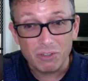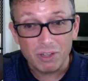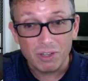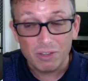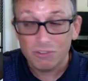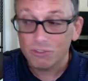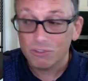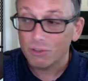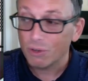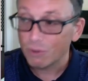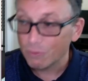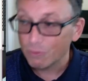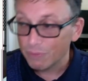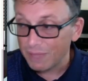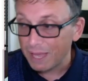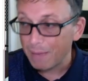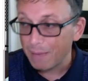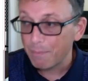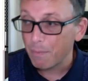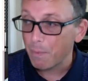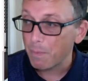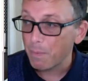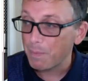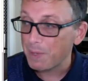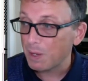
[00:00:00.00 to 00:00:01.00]
And so
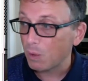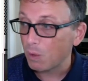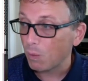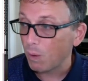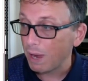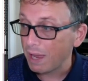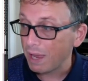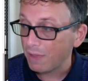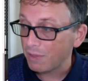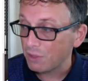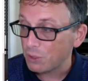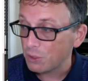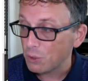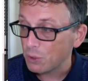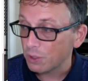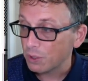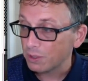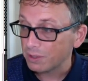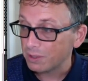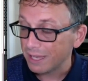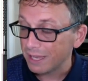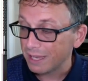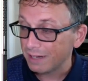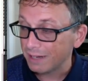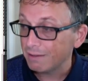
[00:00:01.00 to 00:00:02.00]
that would be a way that you
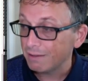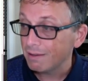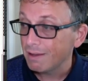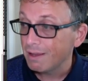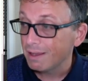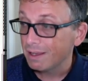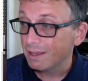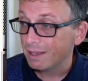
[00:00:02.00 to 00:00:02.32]
could then,